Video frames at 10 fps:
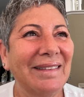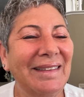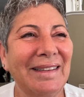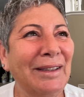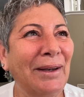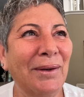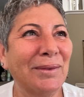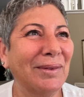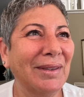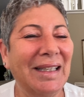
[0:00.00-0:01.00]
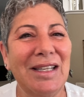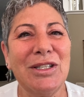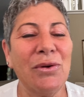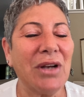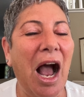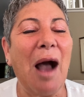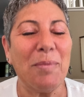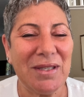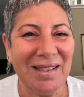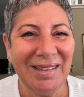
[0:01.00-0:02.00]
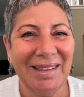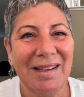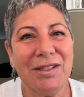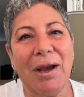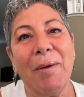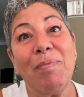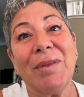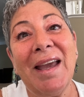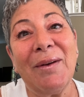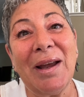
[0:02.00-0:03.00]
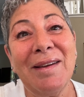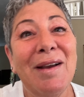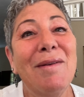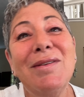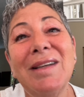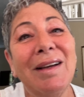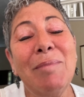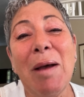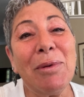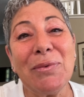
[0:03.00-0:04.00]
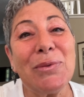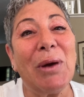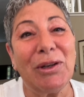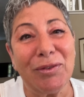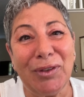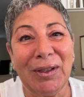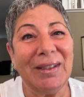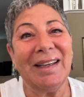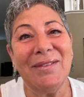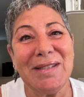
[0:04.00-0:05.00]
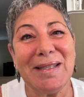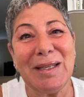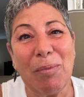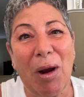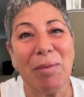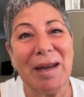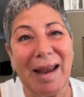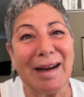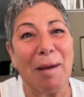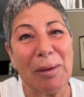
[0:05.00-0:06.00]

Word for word: you know, Keystone Cops. So anyway, Melbourne was wonderful. It was just the apartment had a couple